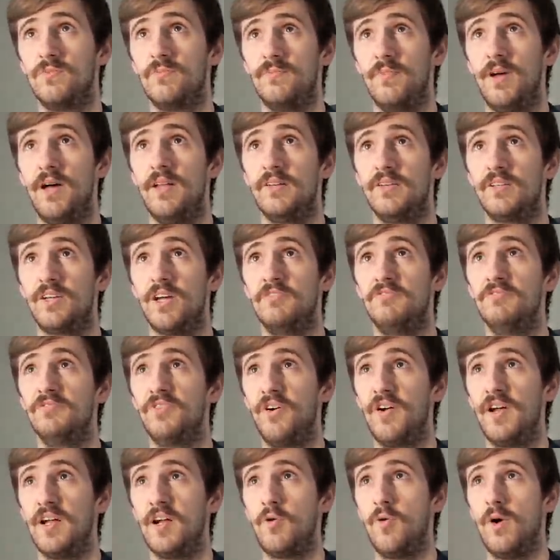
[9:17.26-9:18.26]
and can
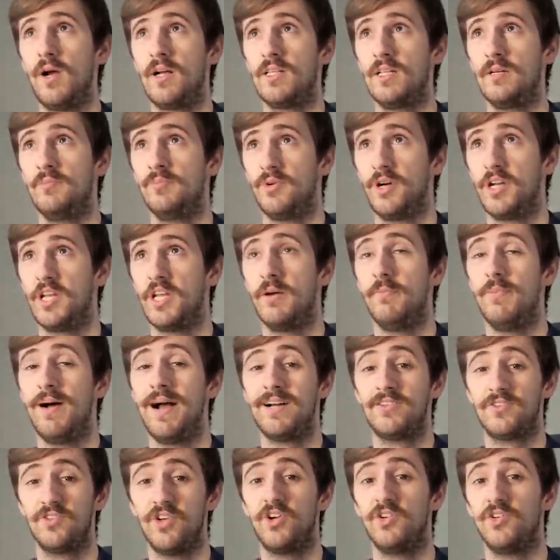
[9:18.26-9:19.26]
very quickly bring you
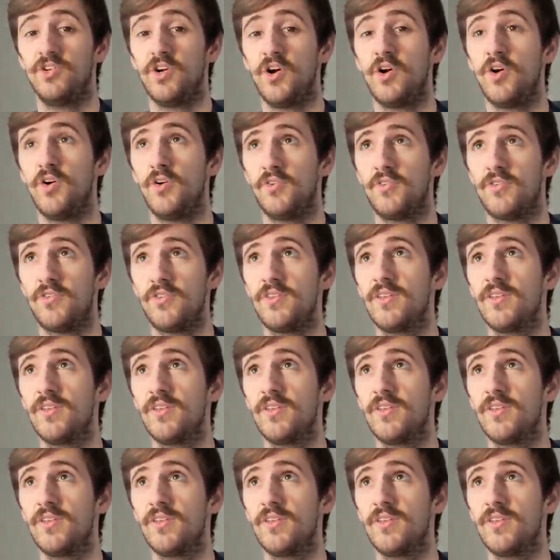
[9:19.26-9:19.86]
back down to earth.